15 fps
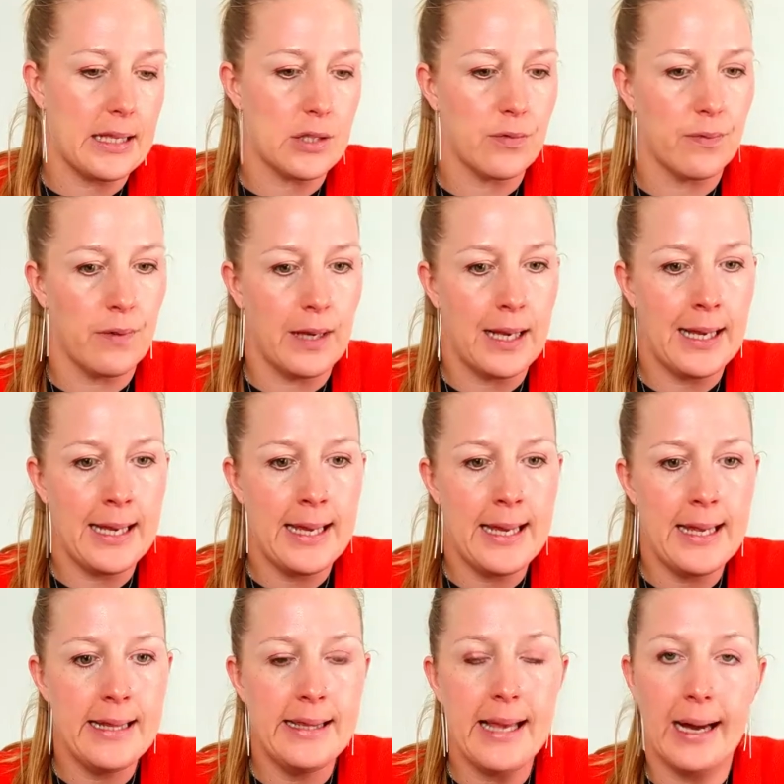is
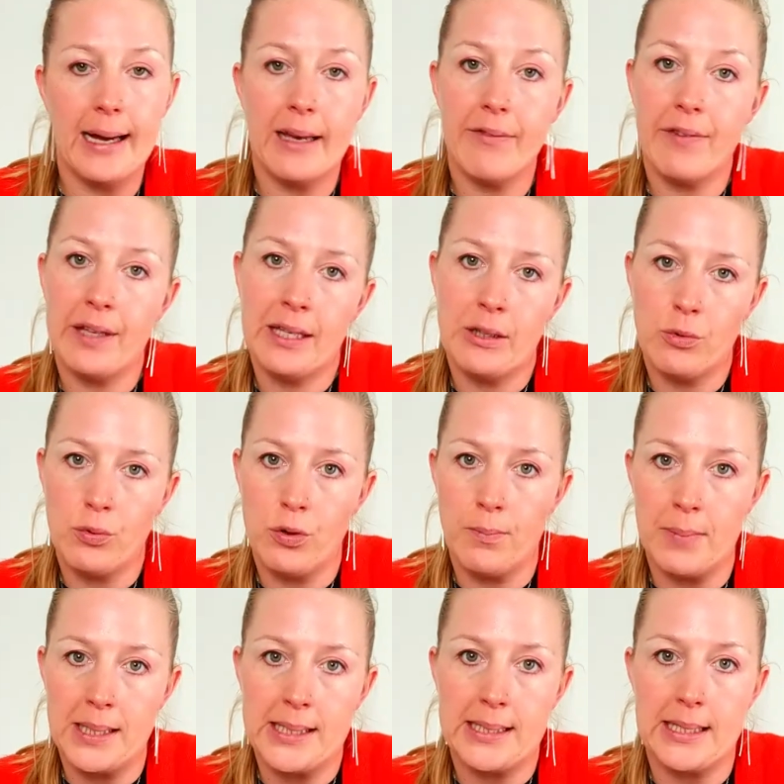really diving into the
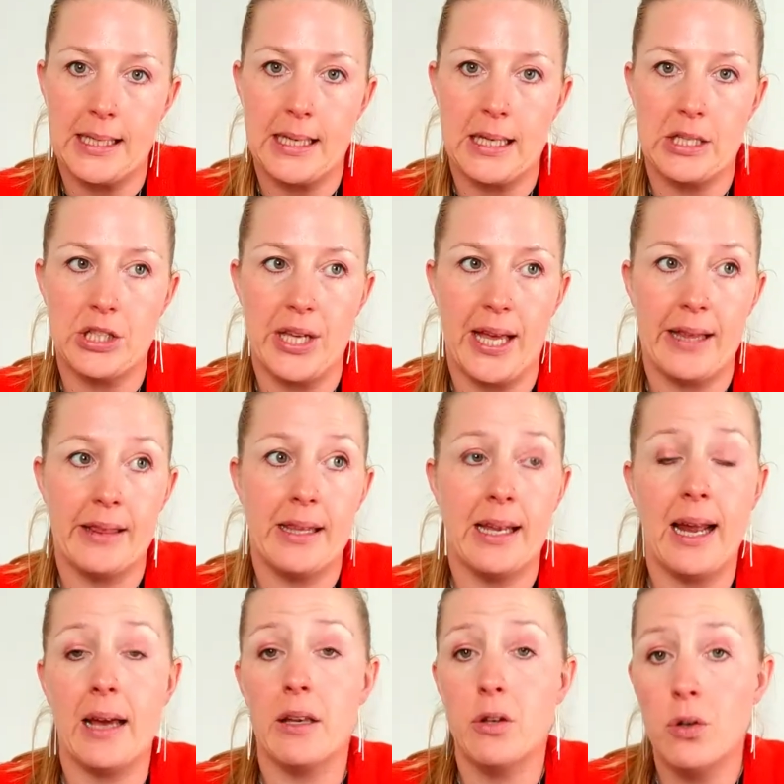message, and
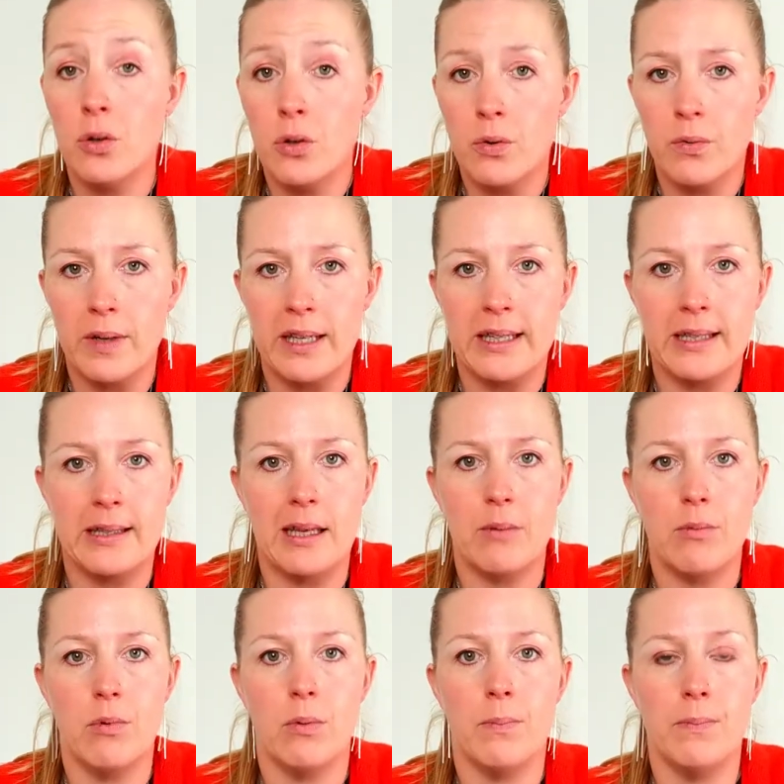then I know already
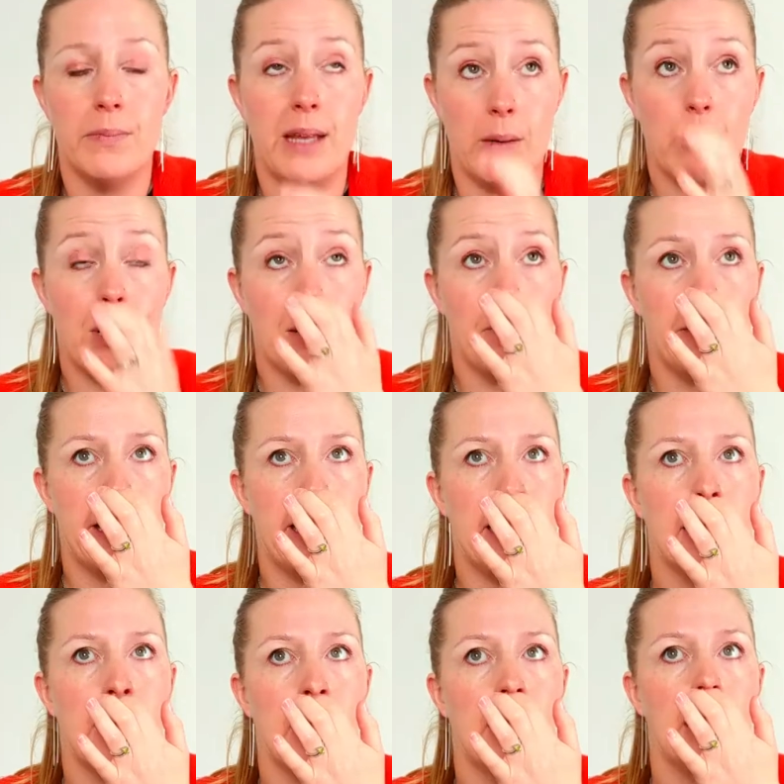there will be
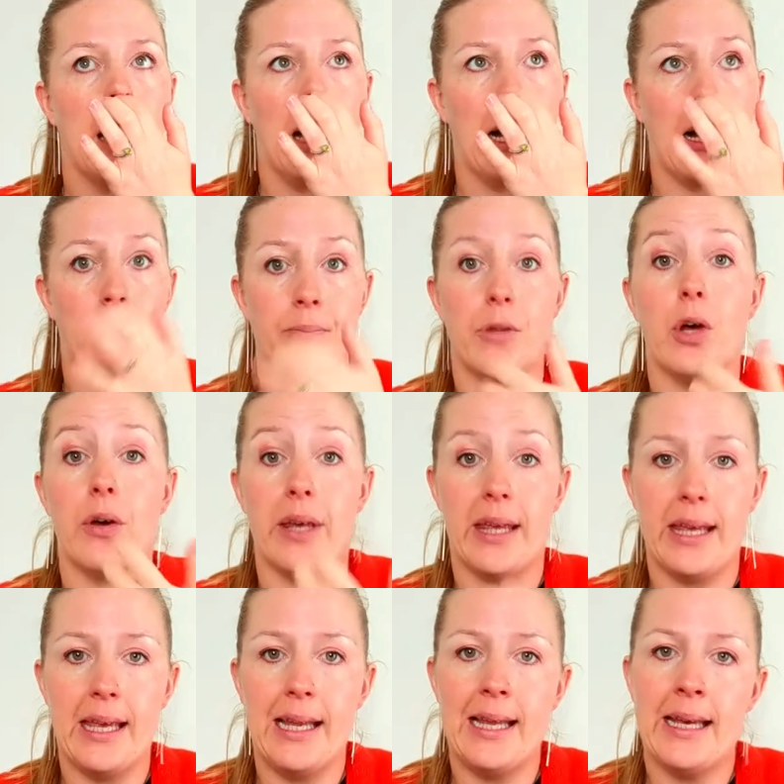a
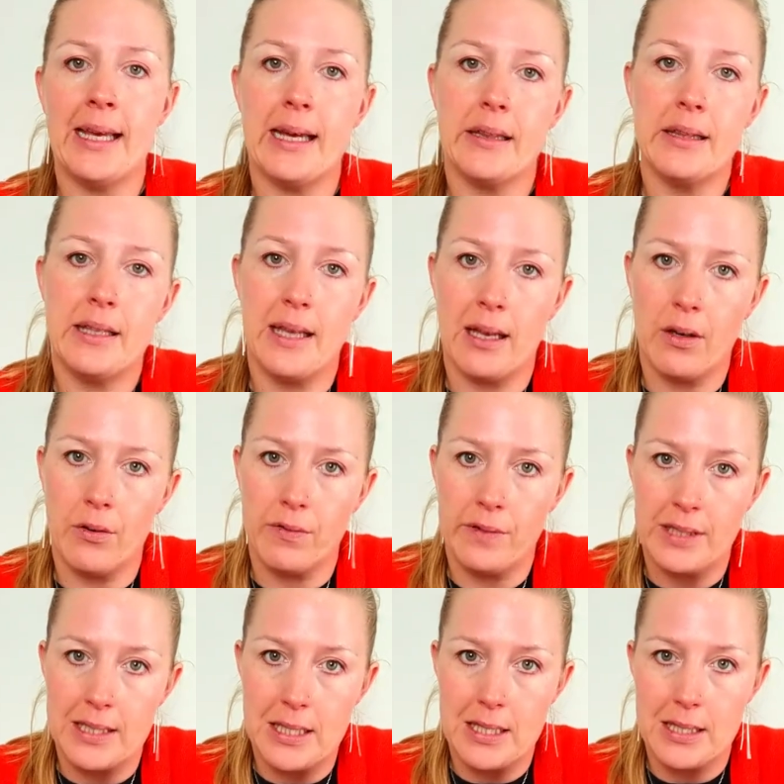healing at the end of
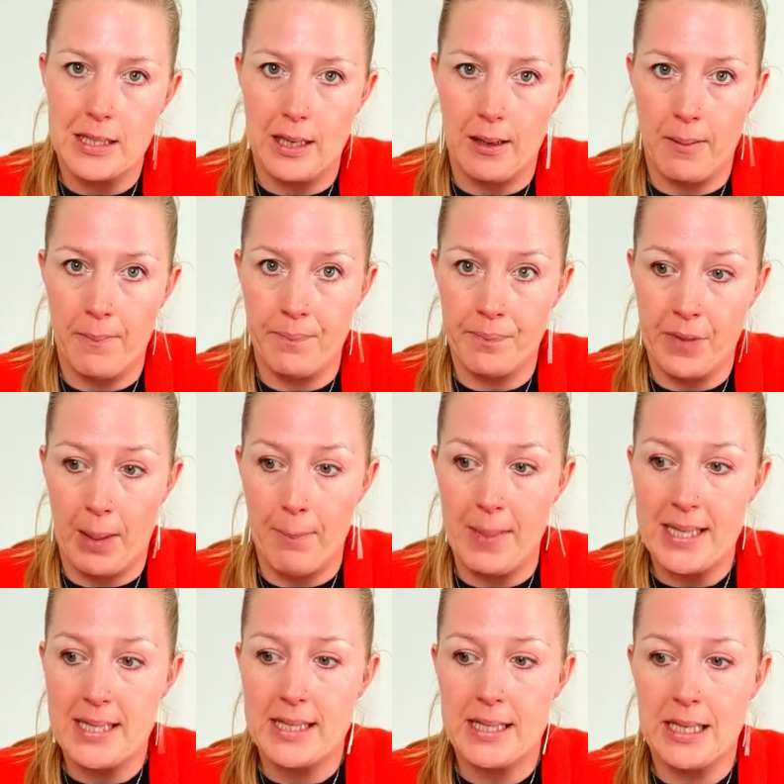this
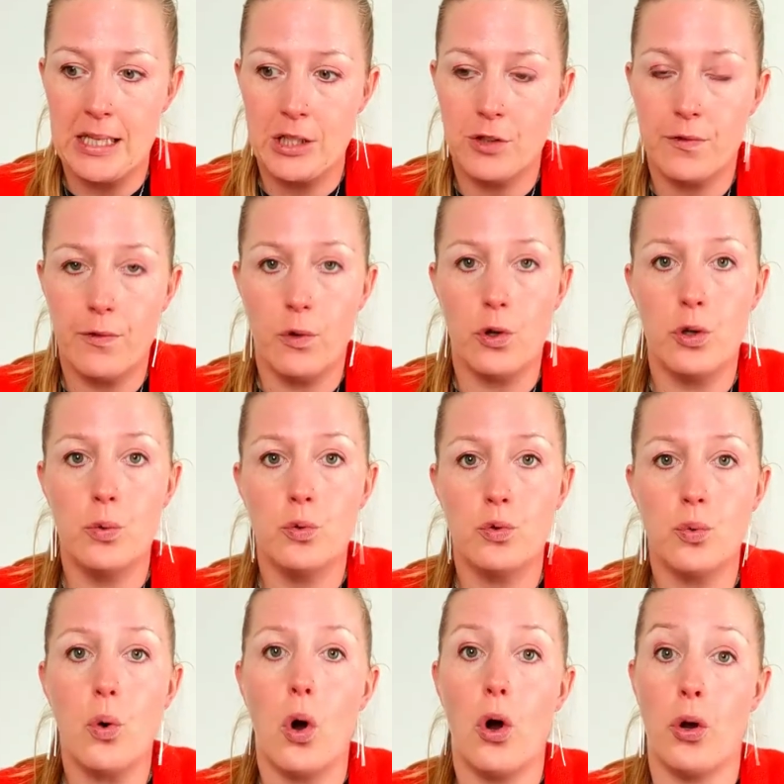message for you
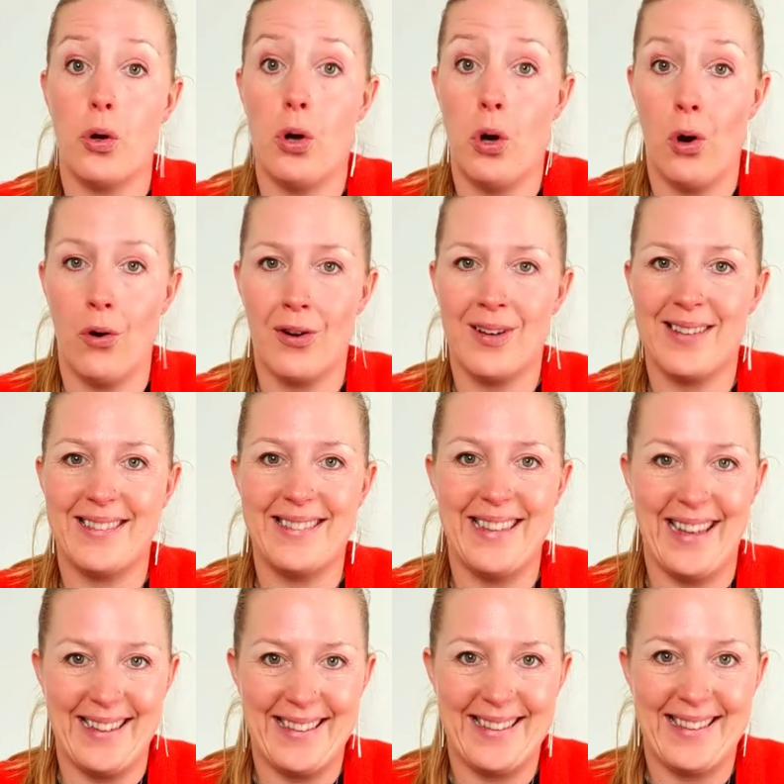to unlock
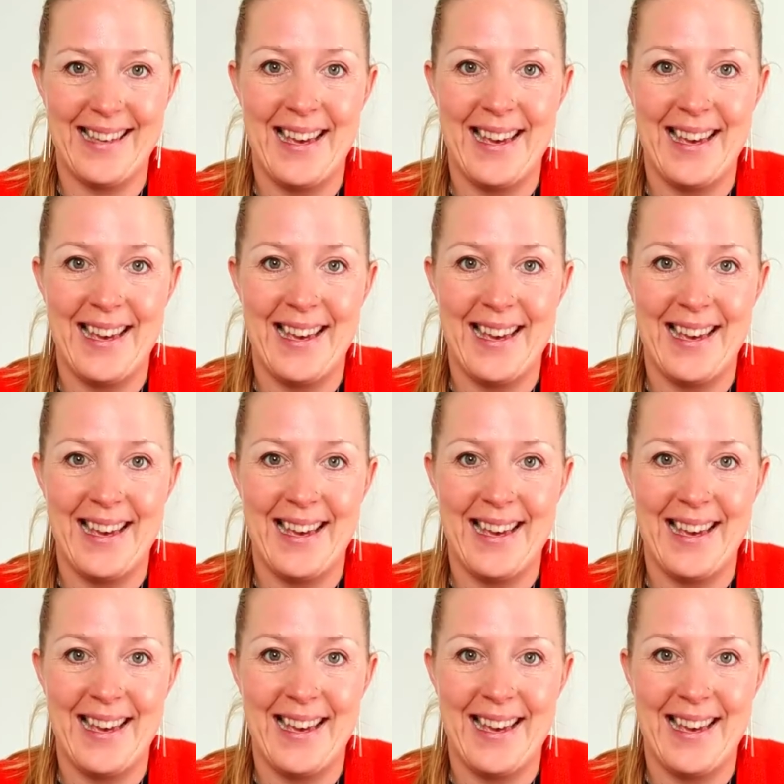that